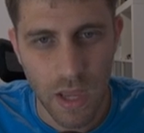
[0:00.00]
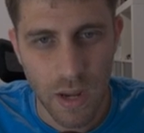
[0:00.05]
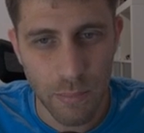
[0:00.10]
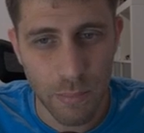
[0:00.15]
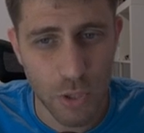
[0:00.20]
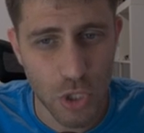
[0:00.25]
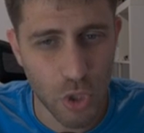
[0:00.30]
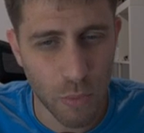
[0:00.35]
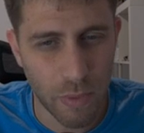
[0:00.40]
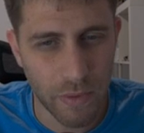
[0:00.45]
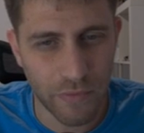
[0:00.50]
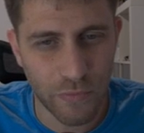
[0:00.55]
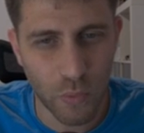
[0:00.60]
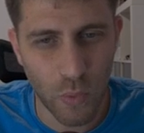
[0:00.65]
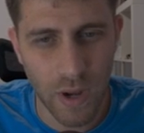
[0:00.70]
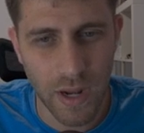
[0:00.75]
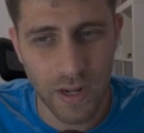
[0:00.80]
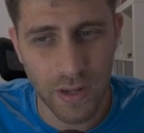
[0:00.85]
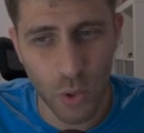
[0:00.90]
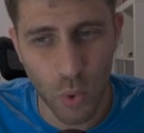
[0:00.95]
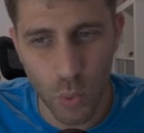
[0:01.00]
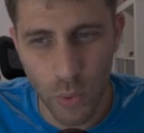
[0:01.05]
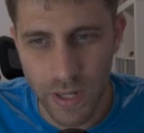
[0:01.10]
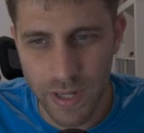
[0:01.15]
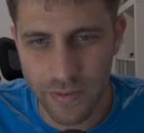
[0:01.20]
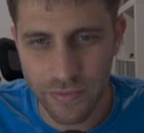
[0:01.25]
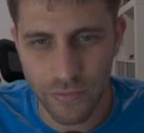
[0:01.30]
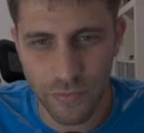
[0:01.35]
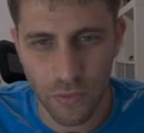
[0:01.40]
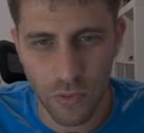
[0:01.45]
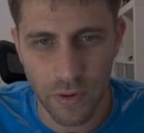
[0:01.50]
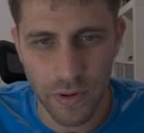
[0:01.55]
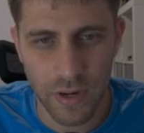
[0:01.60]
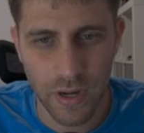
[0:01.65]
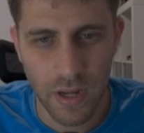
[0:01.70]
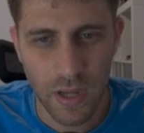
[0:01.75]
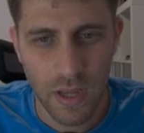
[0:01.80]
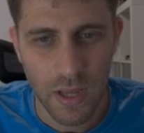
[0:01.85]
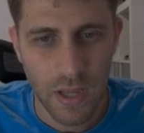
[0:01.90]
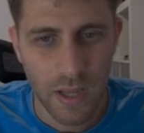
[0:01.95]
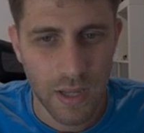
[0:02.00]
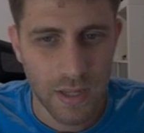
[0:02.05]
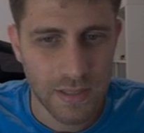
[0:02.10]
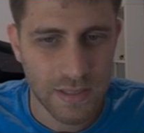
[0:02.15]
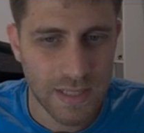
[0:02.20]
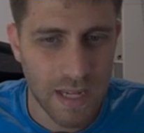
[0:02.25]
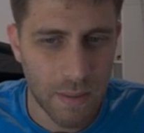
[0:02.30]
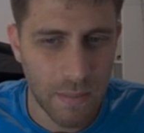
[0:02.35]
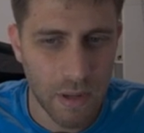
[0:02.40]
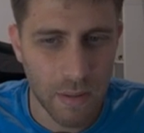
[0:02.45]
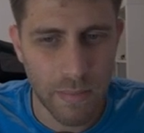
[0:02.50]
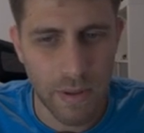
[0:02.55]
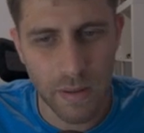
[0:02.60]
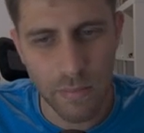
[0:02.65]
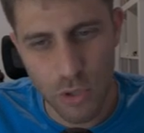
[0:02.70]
Bishop f1, queen f4 is coming back.